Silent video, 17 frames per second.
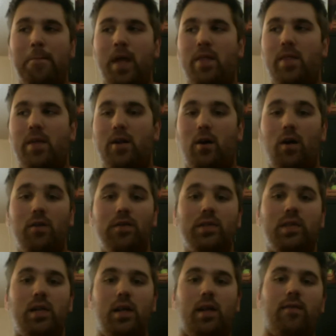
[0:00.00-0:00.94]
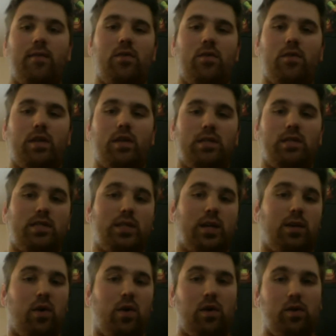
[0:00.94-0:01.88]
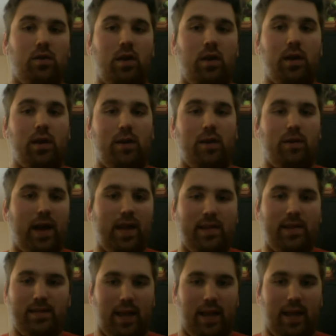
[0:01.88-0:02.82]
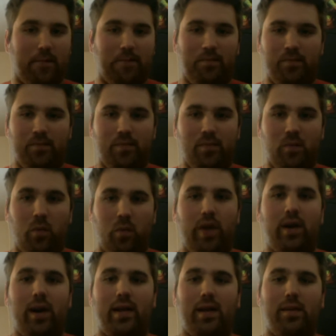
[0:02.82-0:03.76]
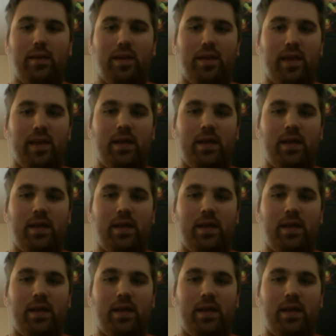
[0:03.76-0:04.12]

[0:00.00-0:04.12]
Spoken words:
And then all of a sudden, if you could stick around long enough, I had this like weird idea about the